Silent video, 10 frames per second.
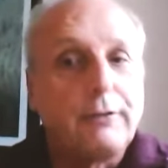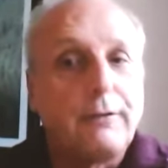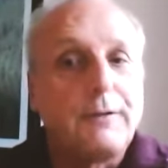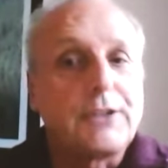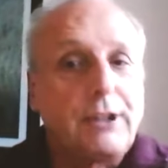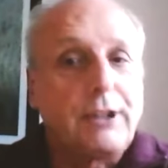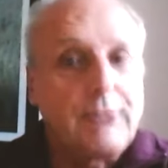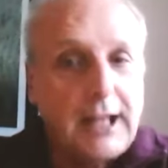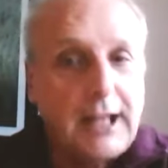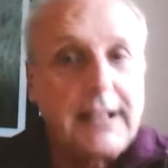so you
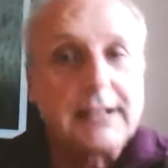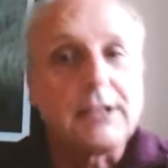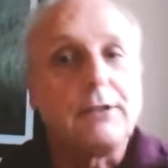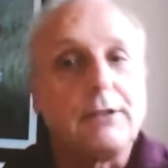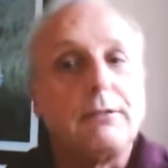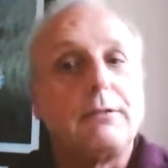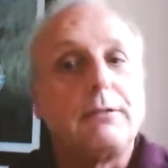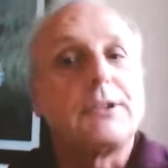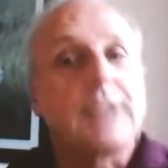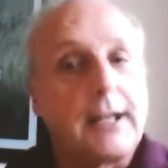tend to
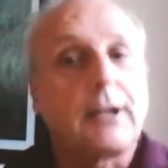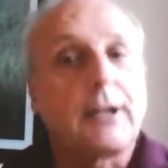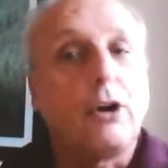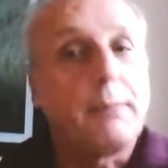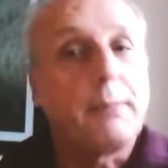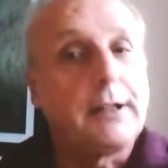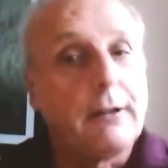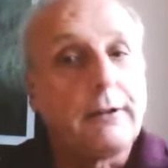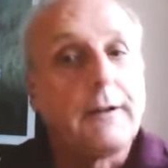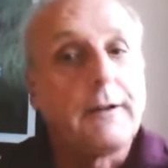stay in the cockpit a
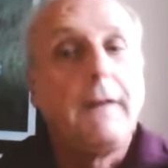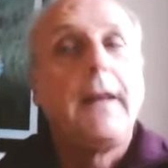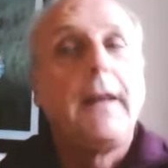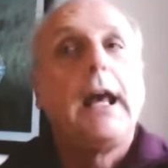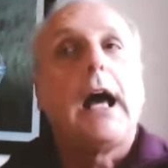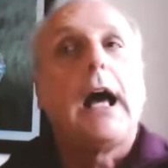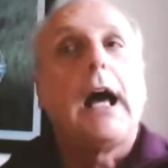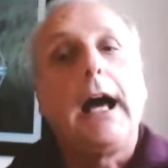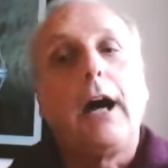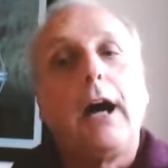
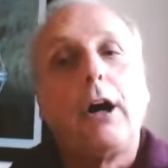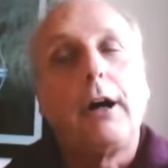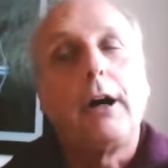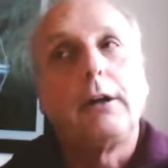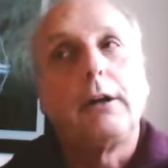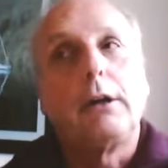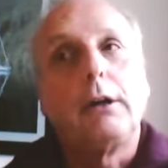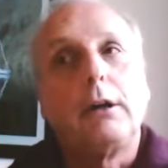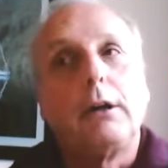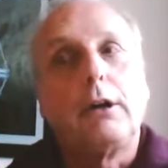lot
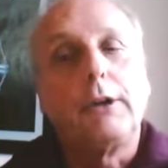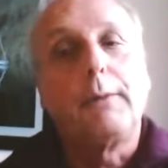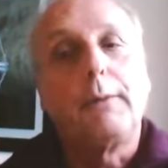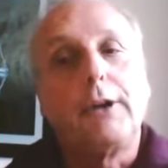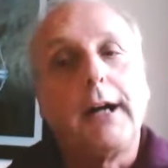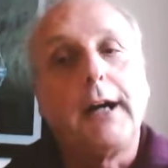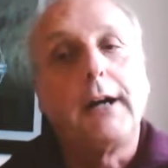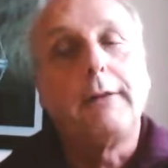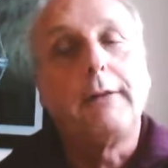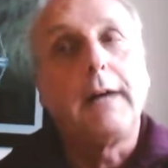on a
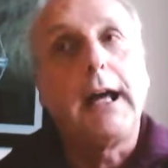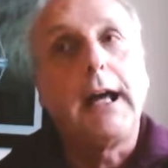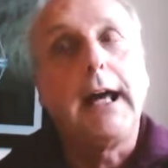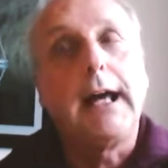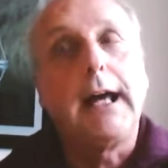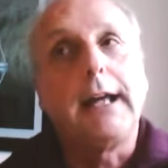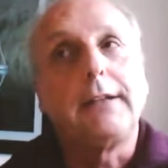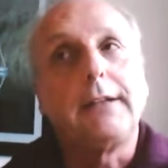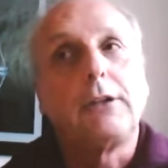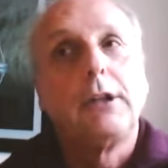monohull,
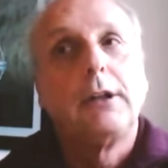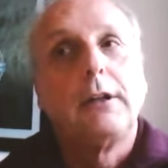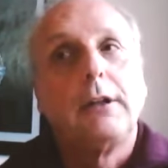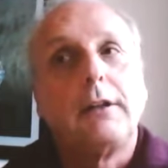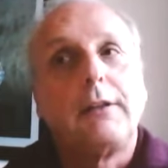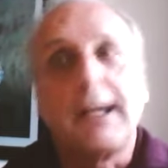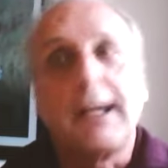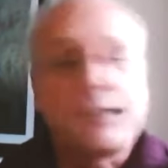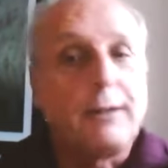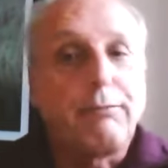and
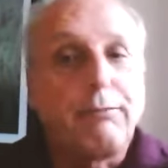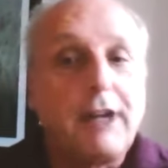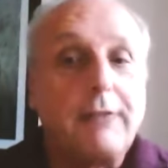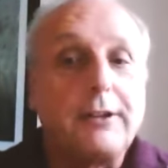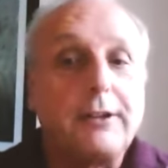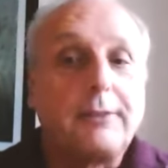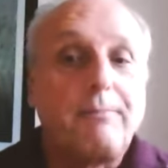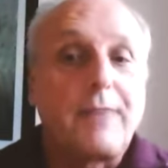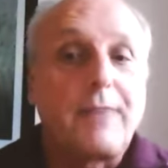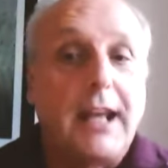that's not private.
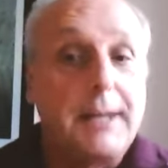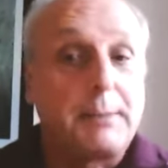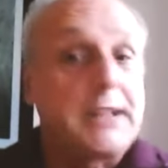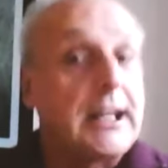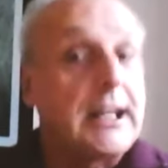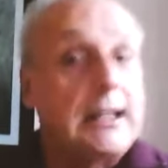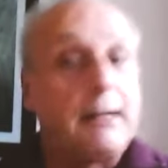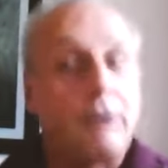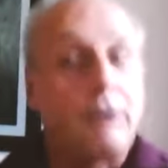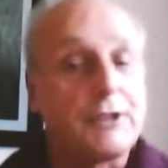Particularly
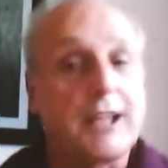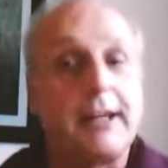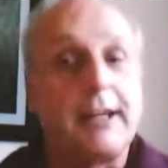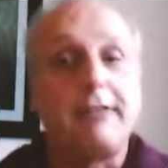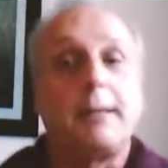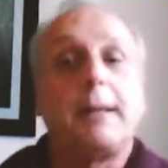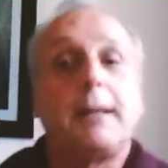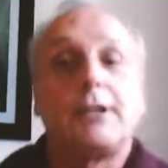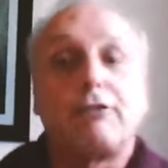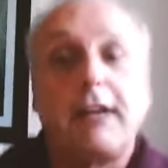if you're in the
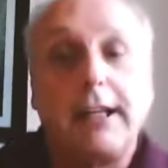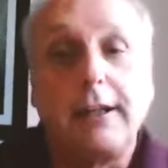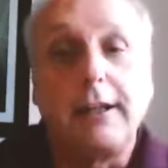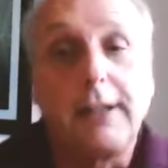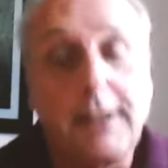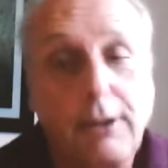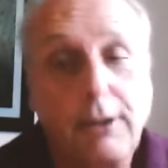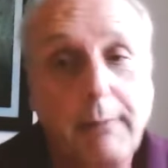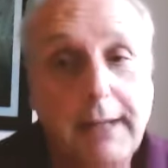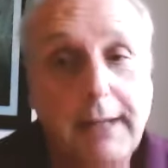Mediterranean and you
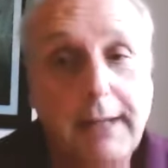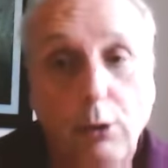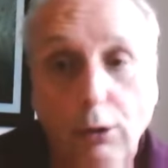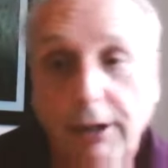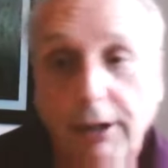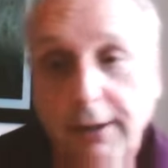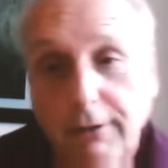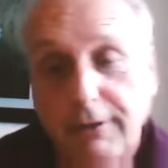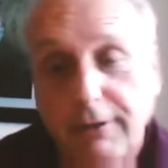met more and you're